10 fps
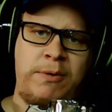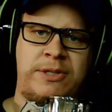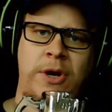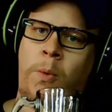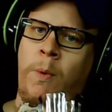
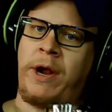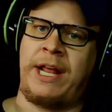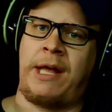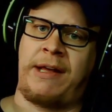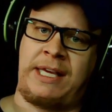So we're going
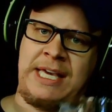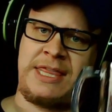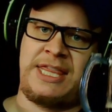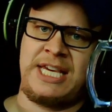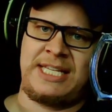to
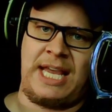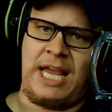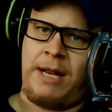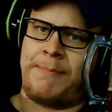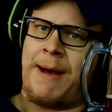get this
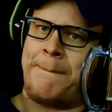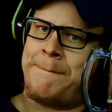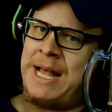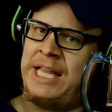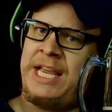in my
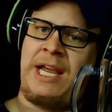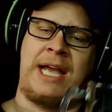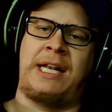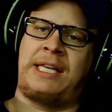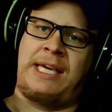belly
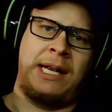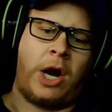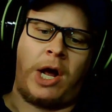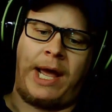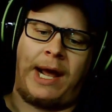and get
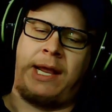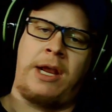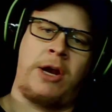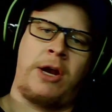on out of here.